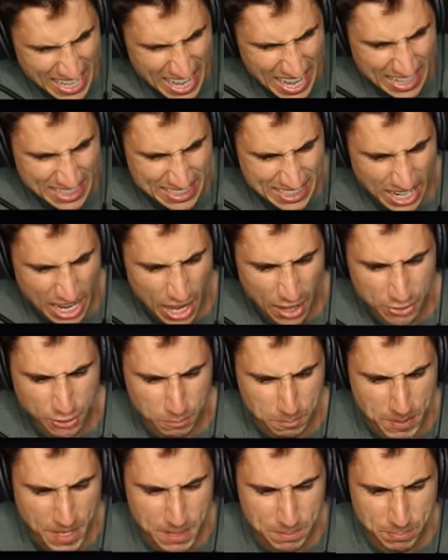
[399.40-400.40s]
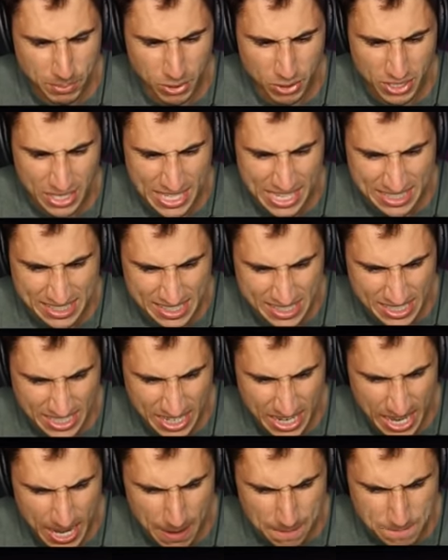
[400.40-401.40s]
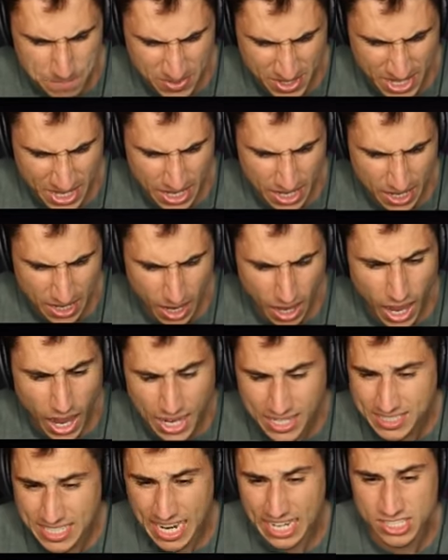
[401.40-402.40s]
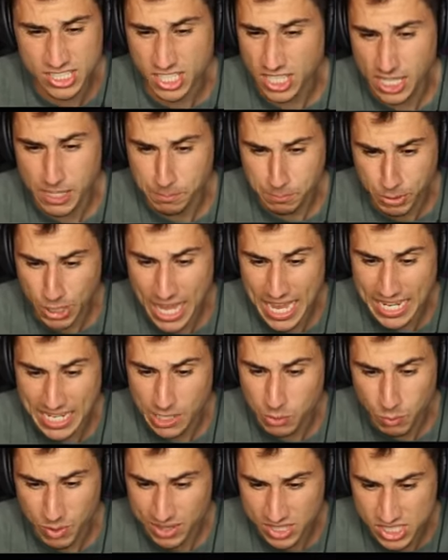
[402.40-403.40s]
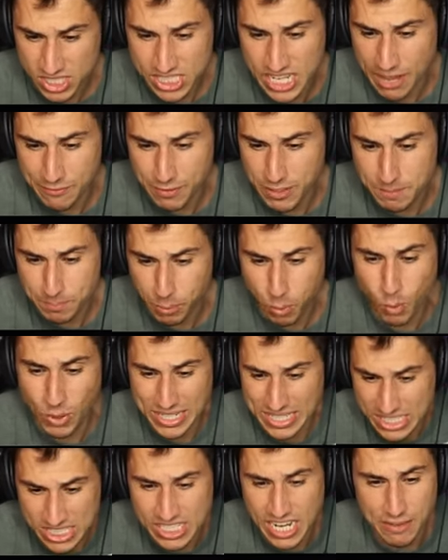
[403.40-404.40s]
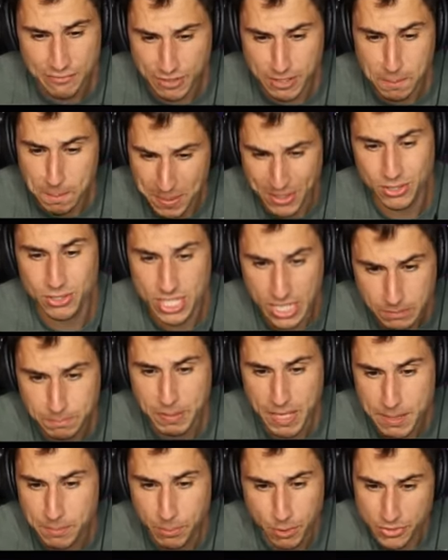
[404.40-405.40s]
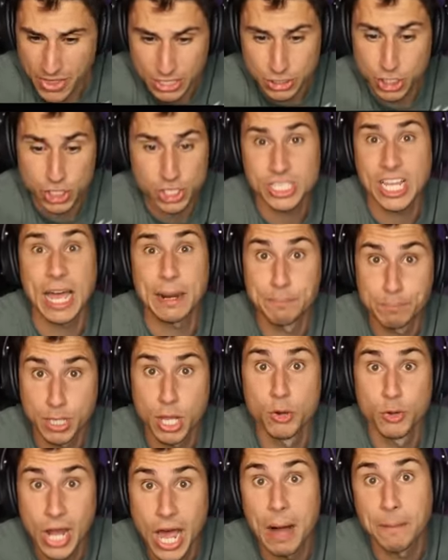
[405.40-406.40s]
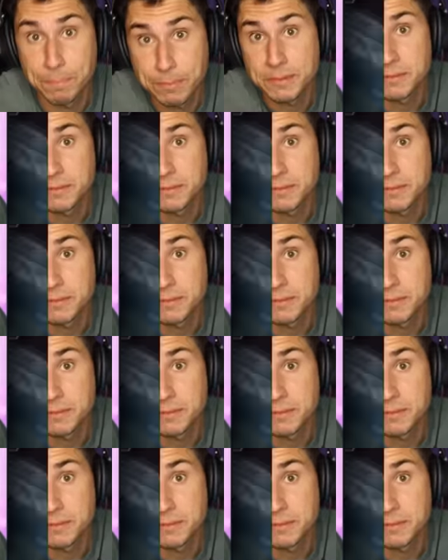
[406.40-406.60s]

And to other people, it's um, a, a, desolate planet with 7.7 billion people that just got blown up.